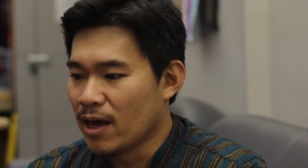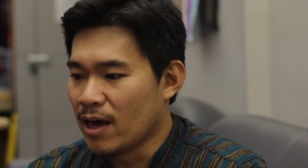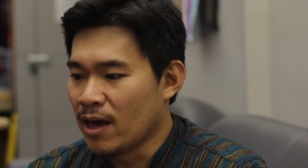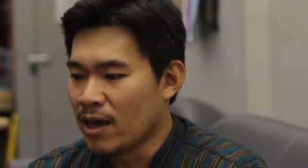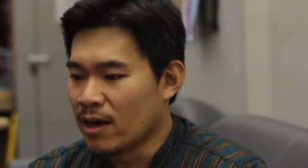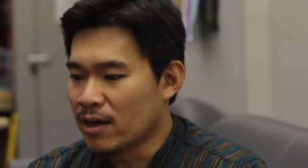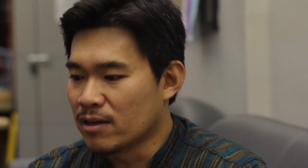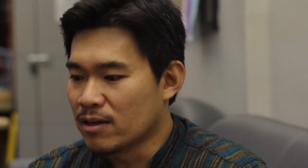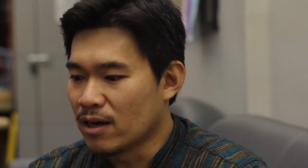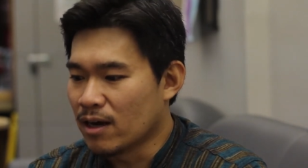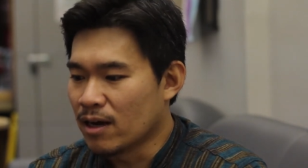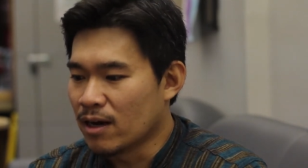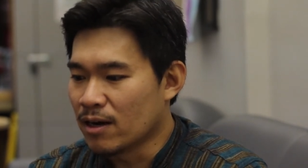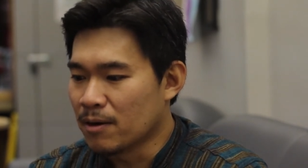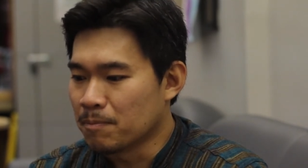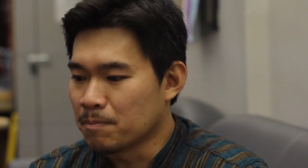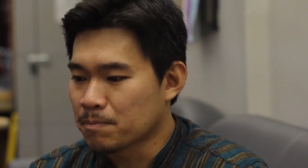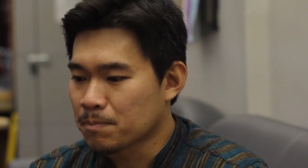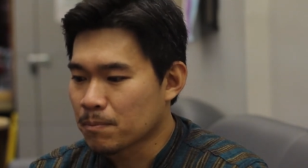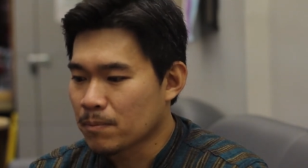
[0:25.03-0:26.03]
And
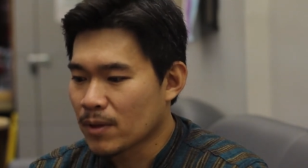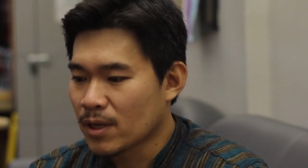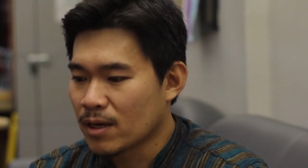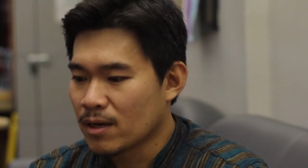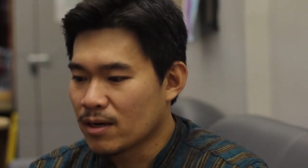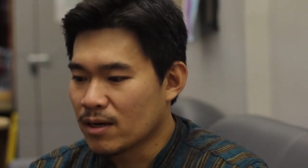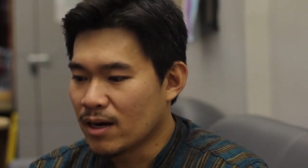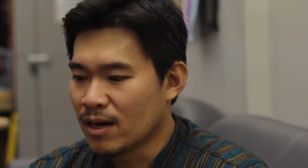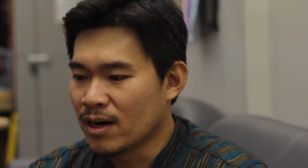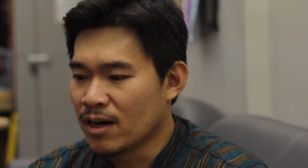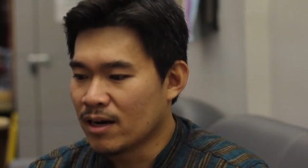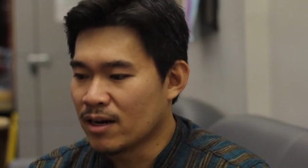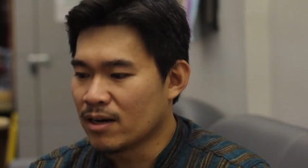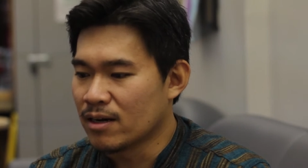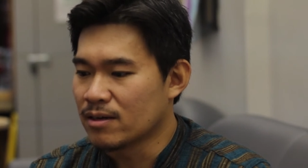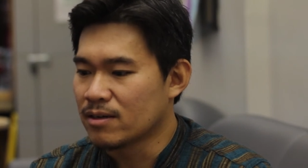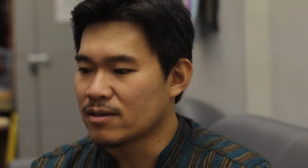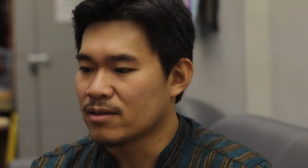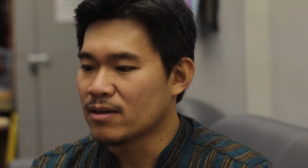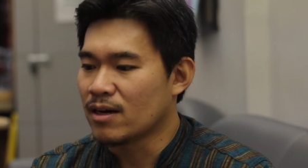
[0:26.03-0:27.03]
um,
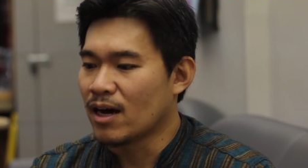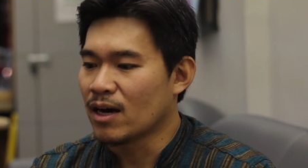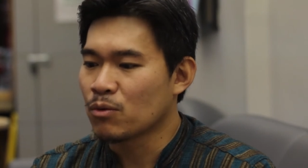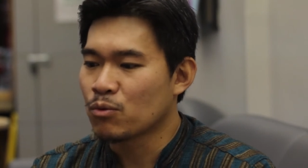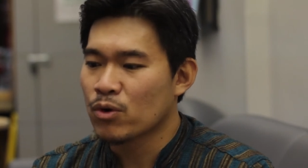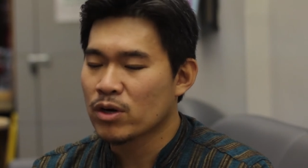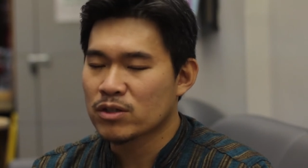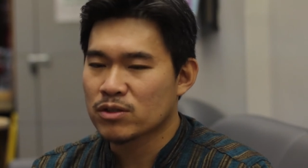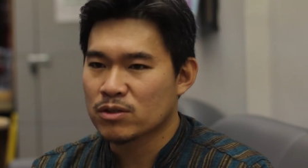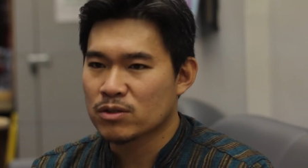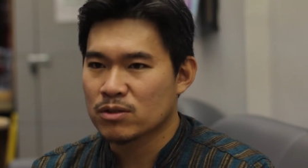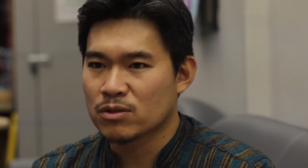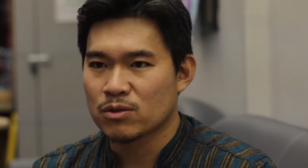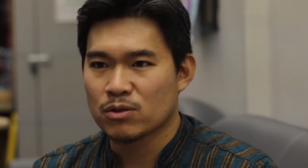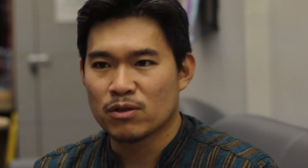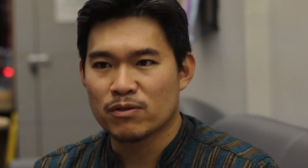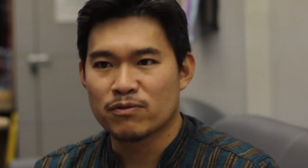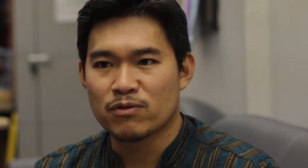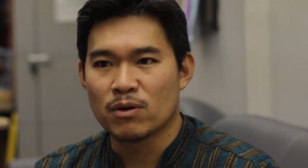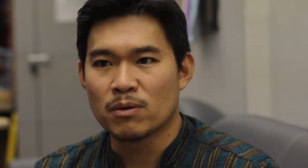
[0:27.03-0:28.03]
uh, I worked
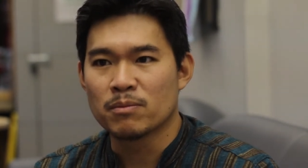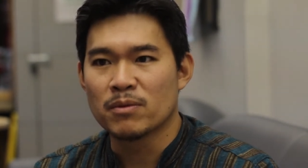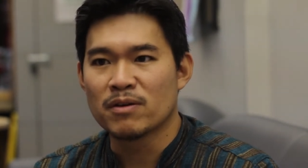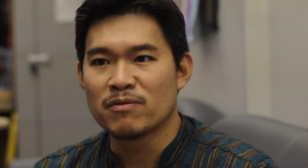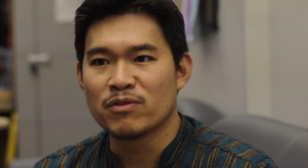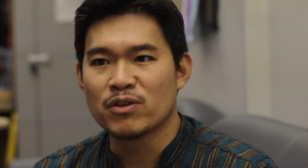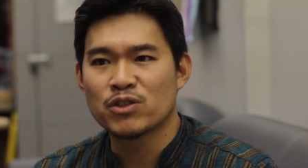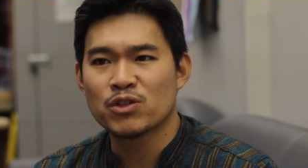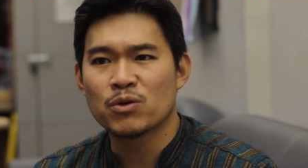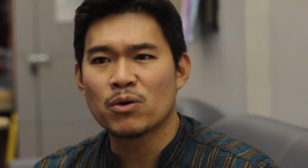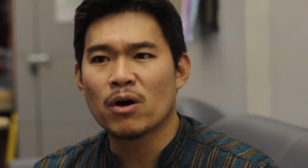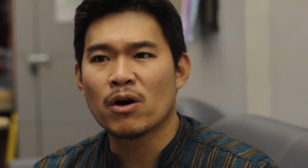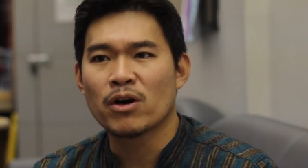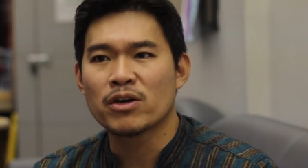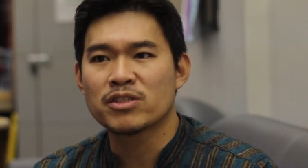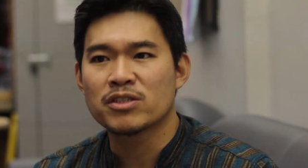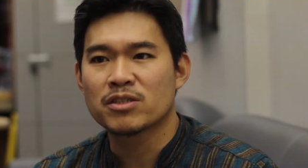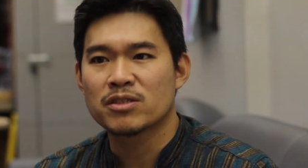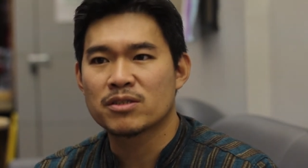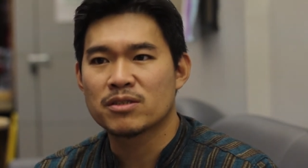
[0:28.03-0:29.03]
sort of from a visual
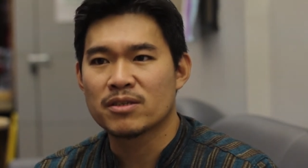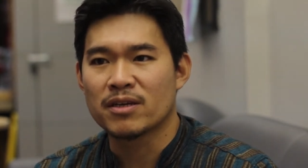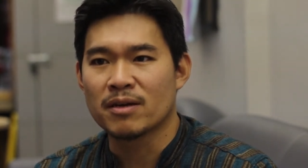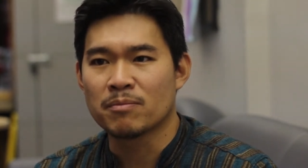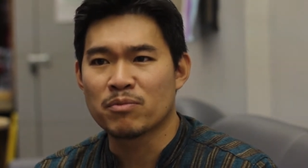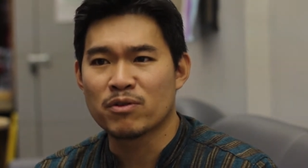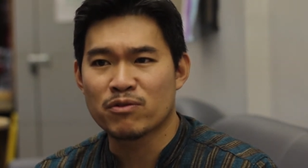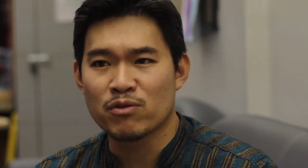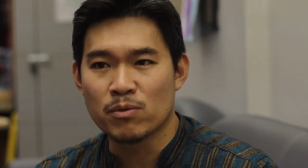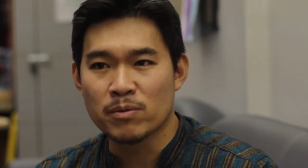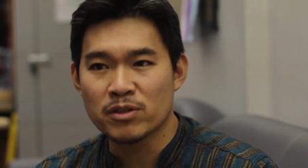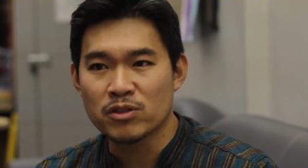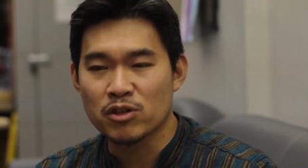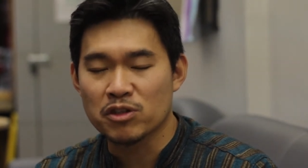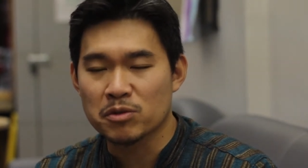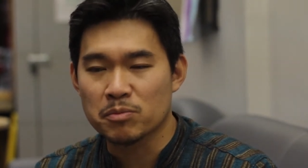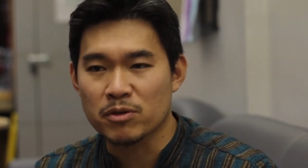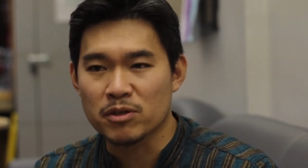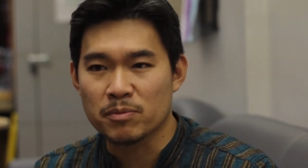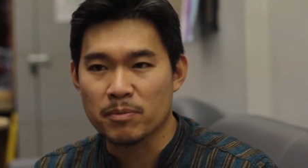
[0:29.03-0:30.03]
arts and performance
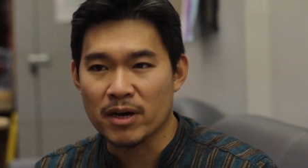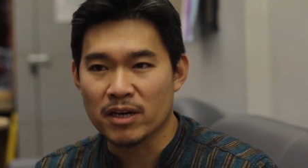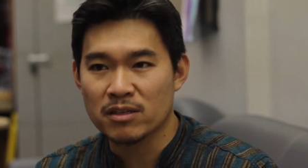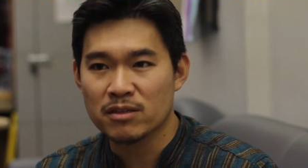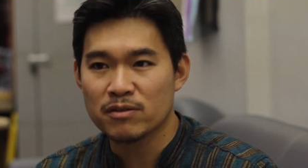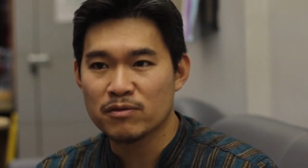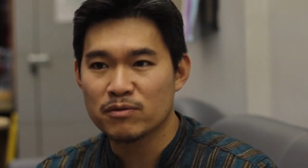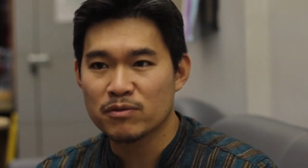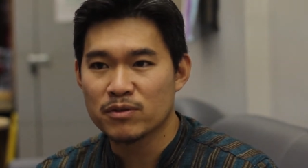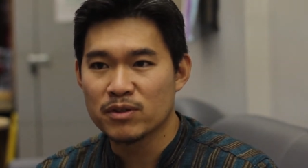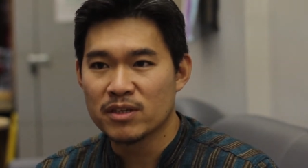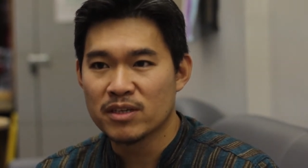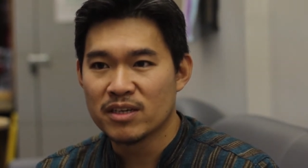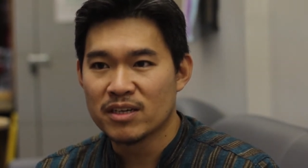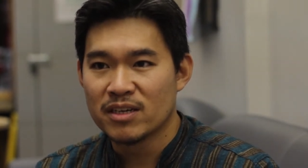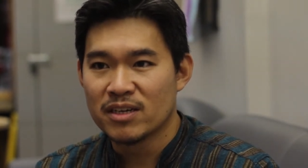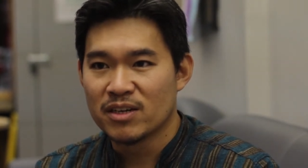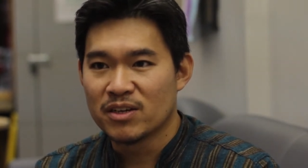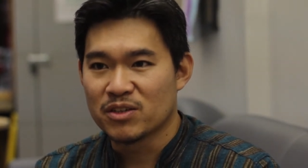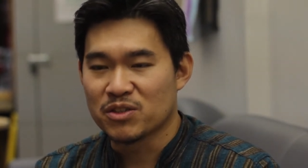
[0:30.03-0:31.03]
arts perspective.
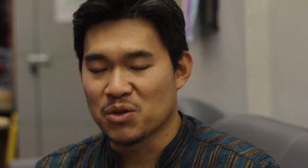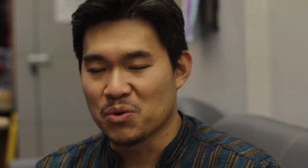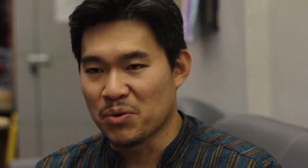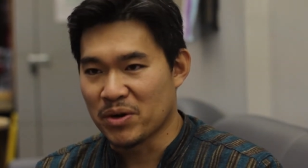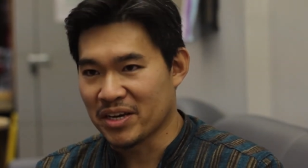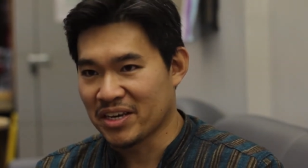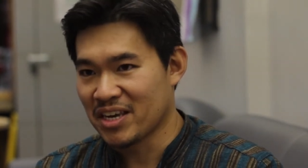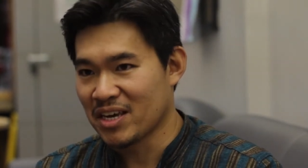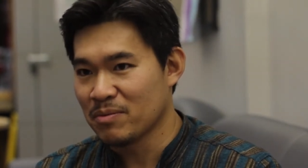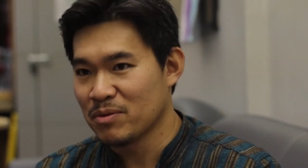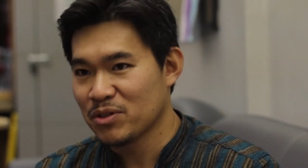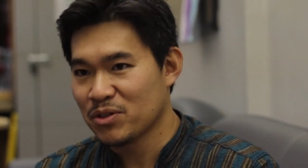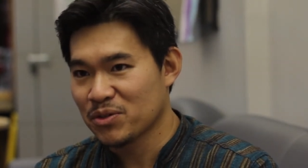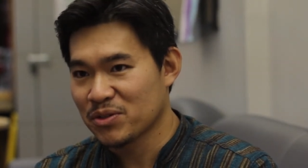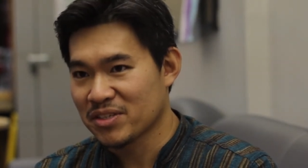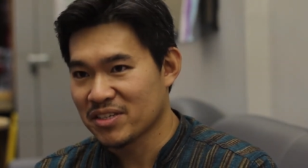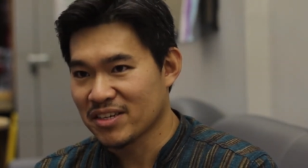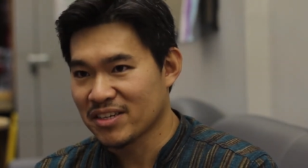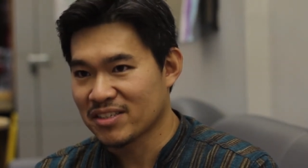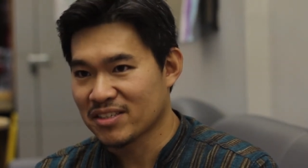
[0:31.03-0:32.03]
So when I came into
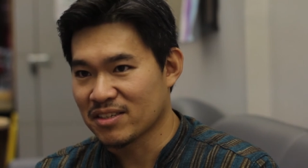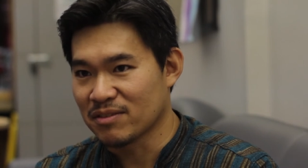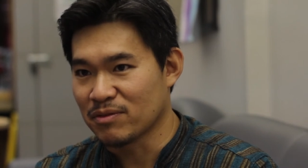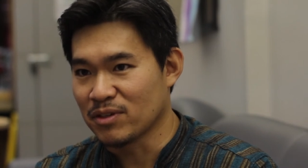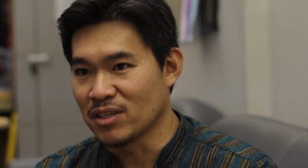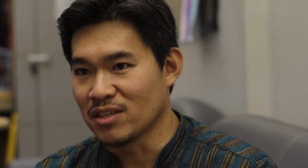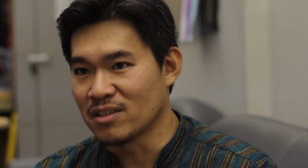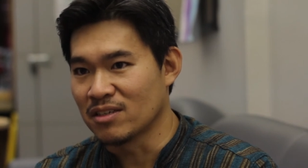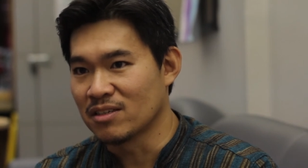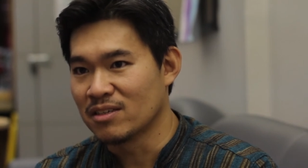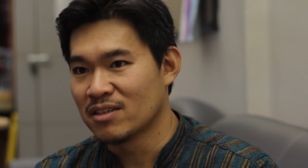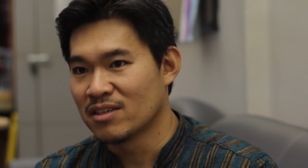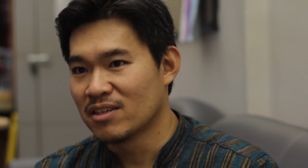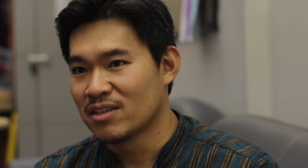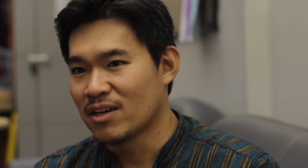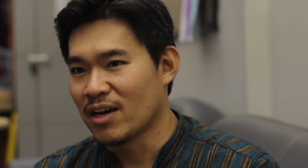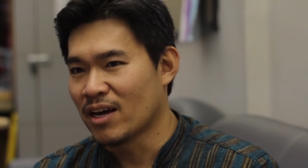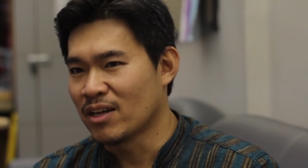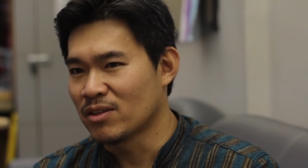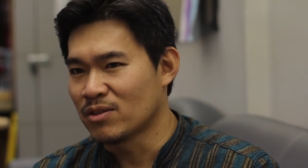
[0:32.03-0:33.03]
CACV
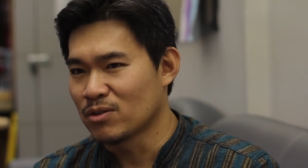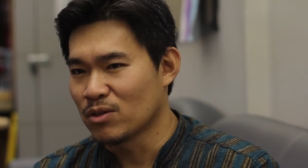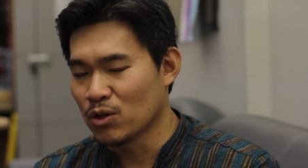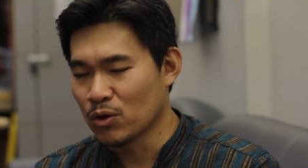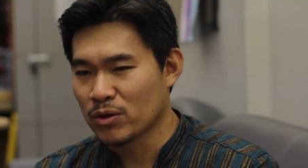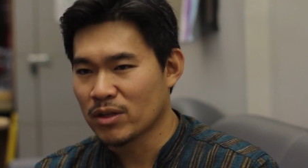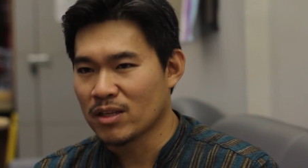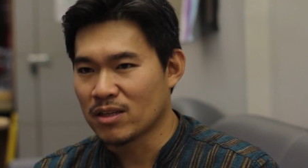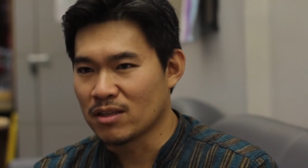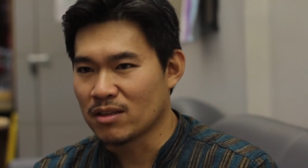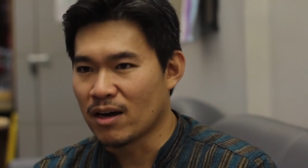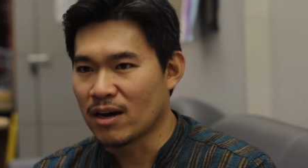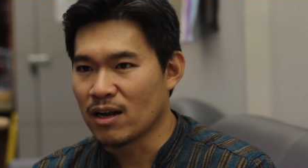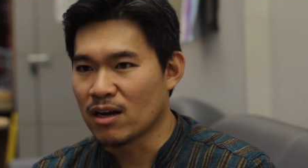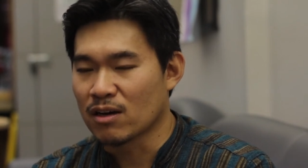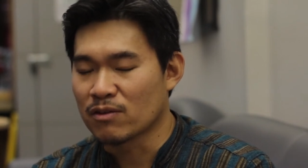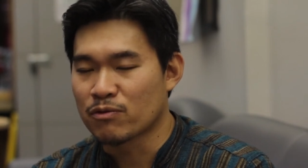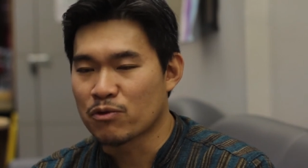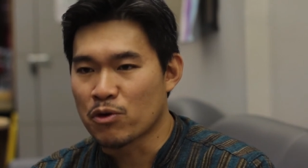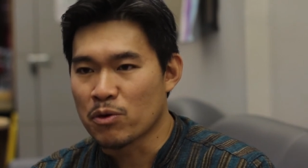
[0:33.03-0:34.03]
and looked at the
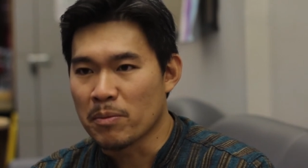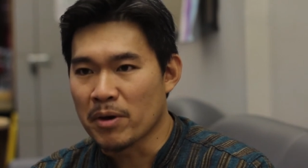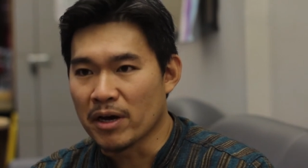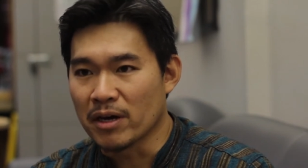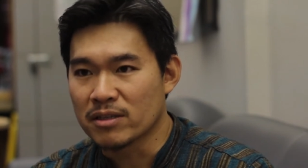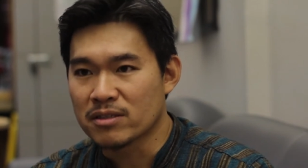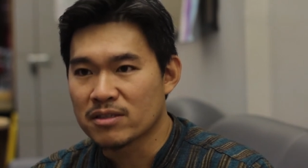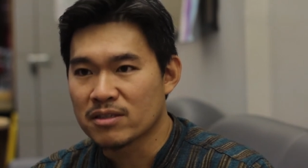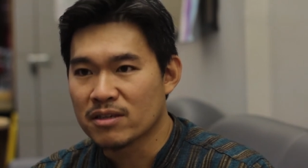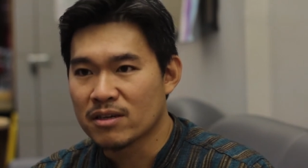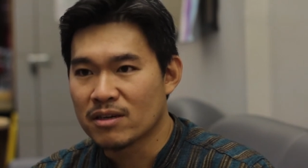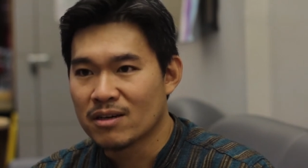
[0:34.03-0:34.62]
dialogue format,